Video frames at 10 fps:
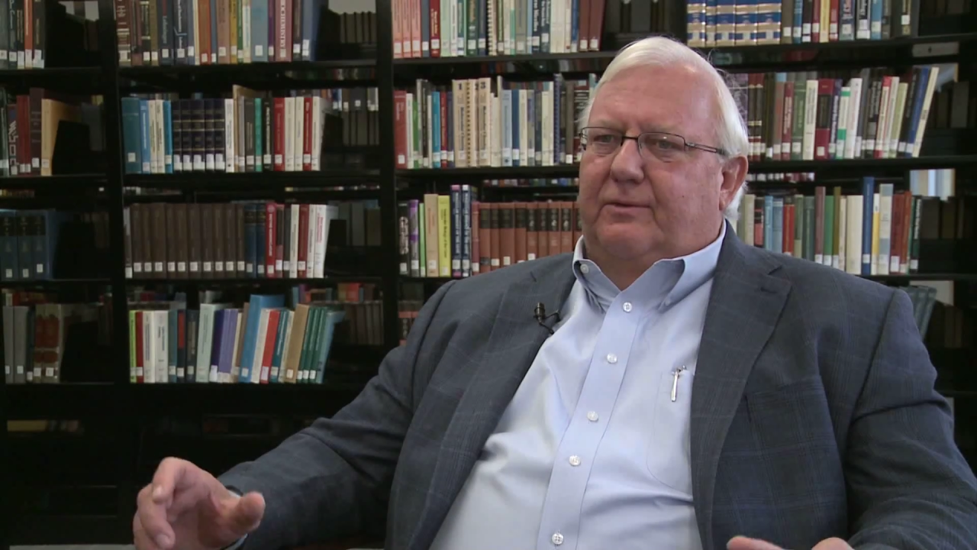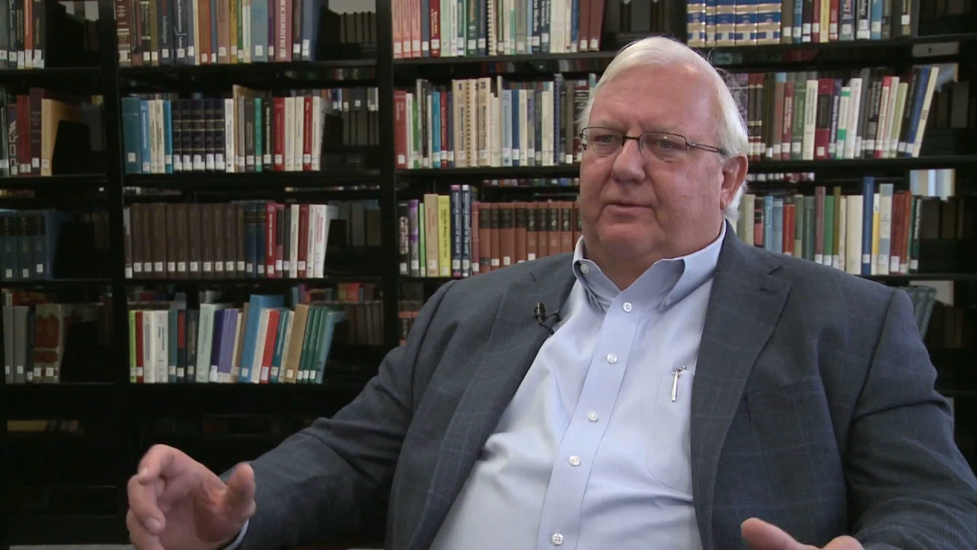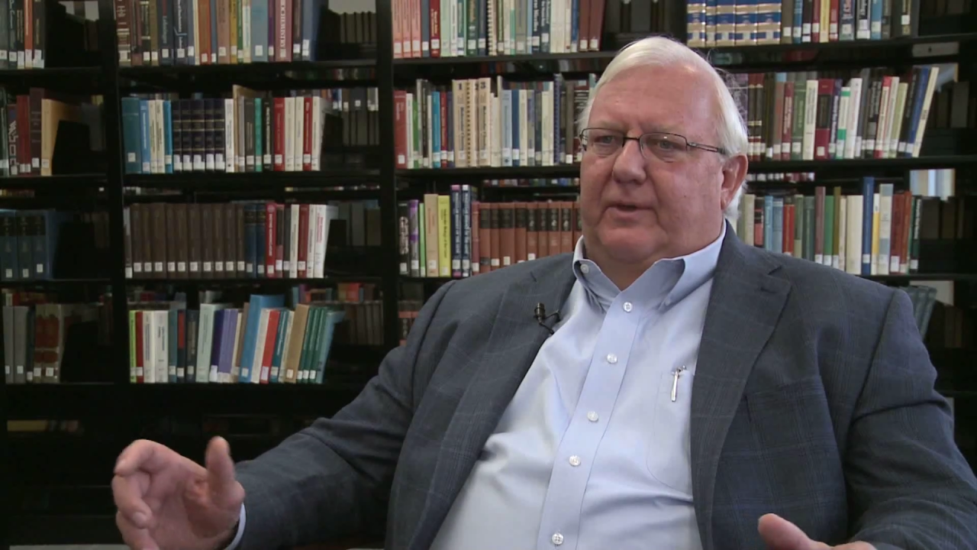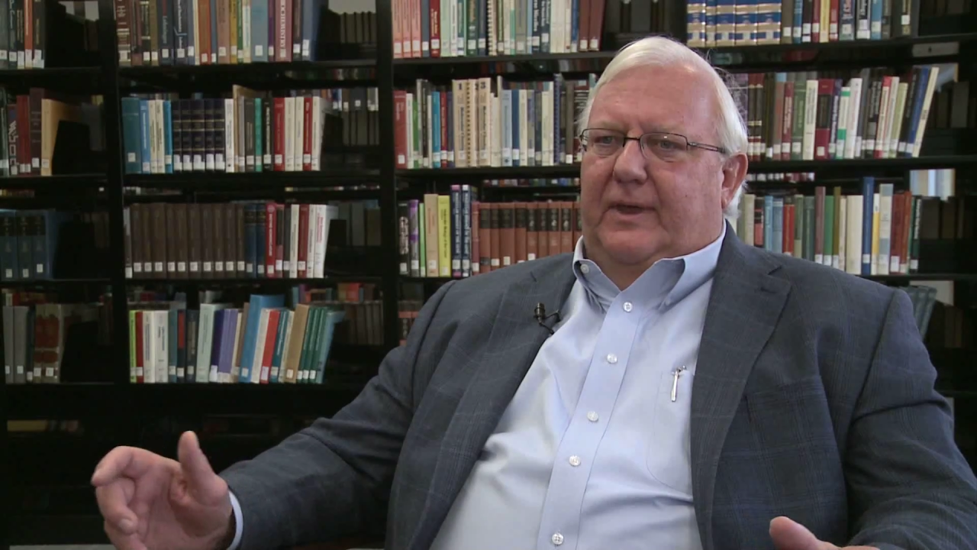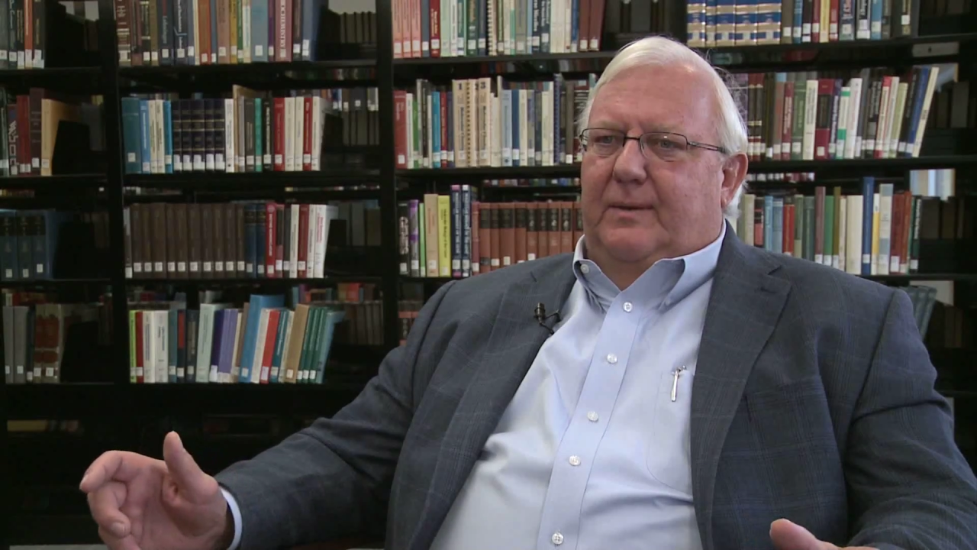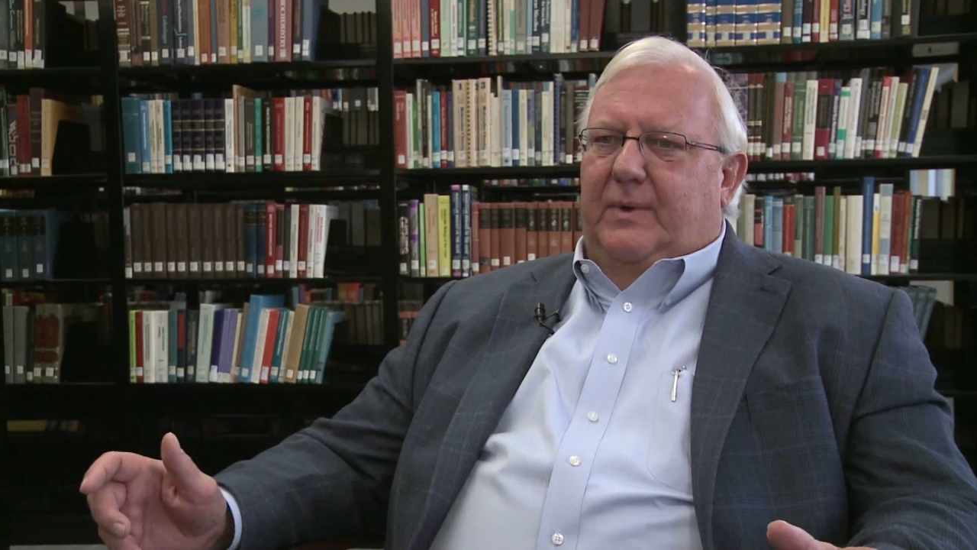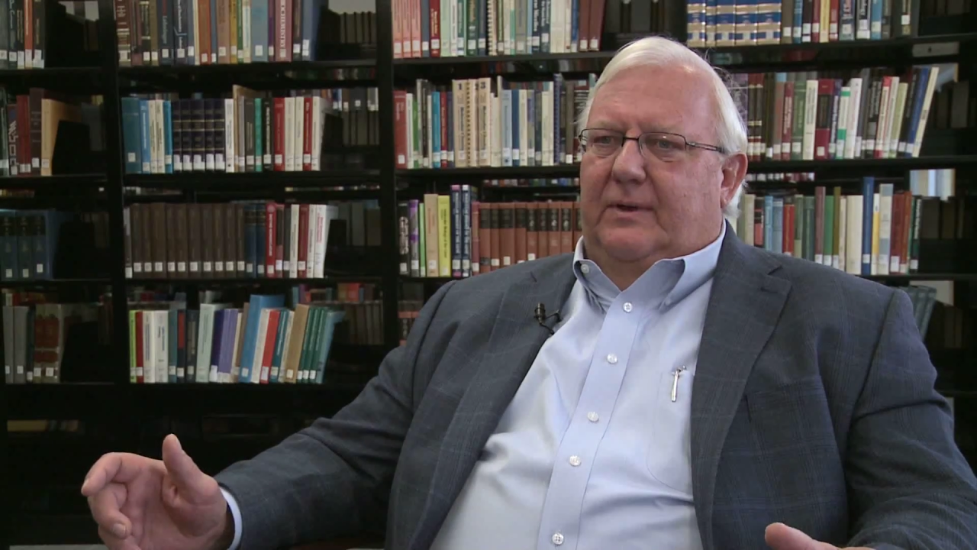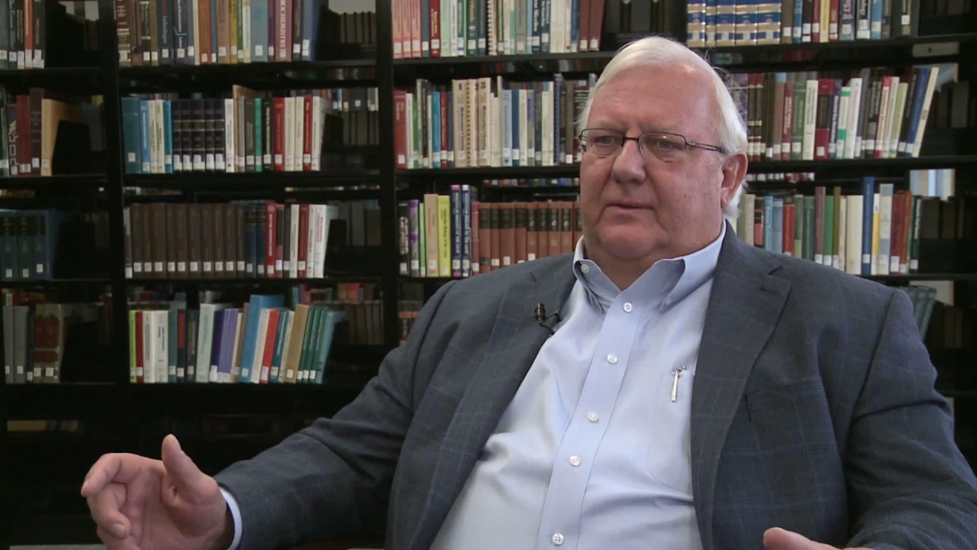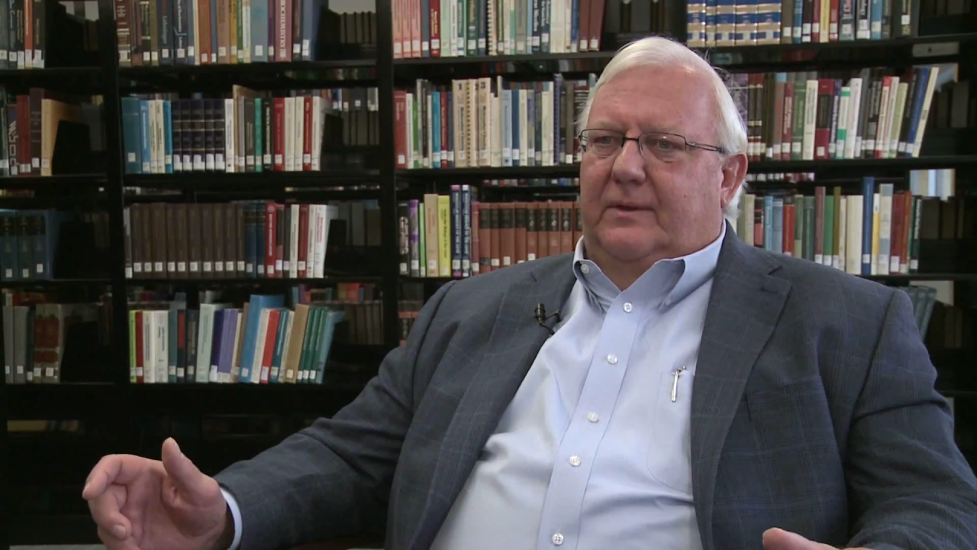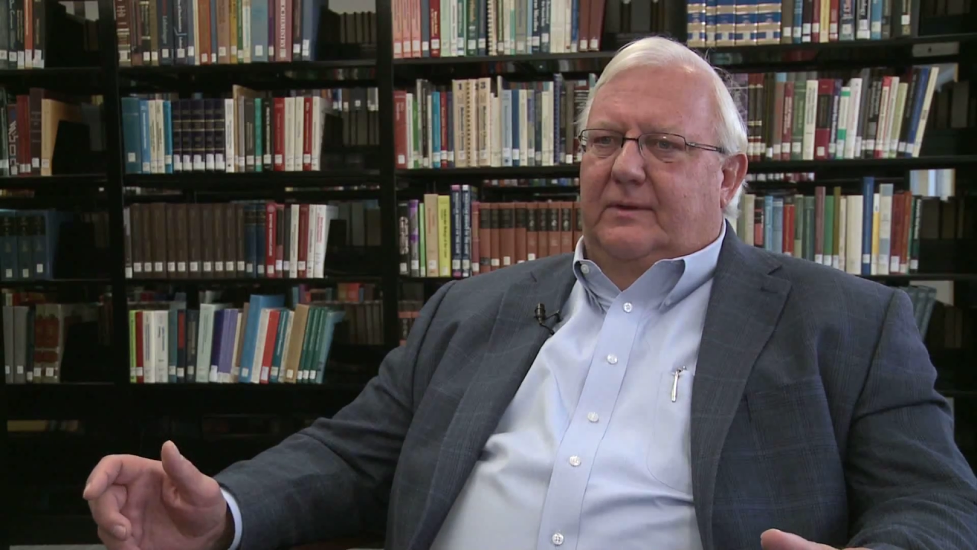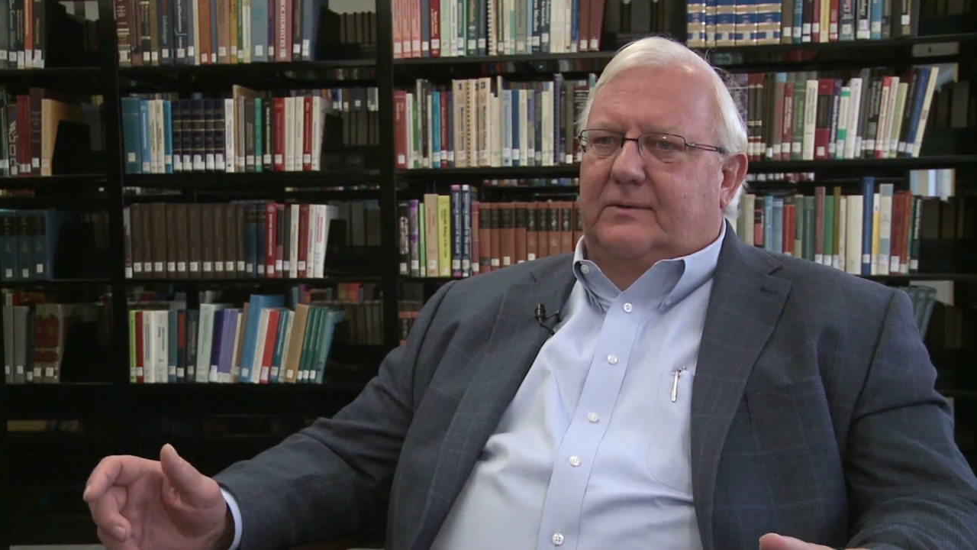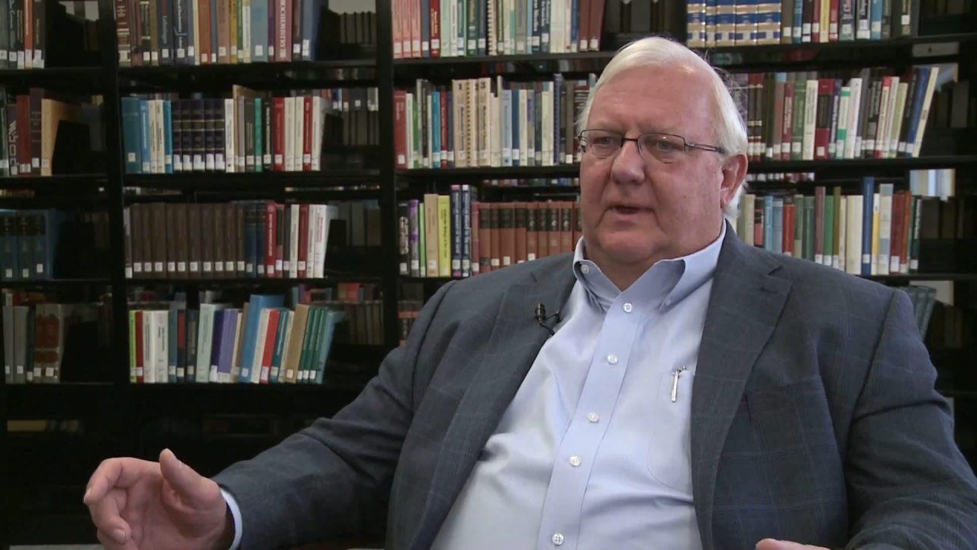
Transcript: think about things.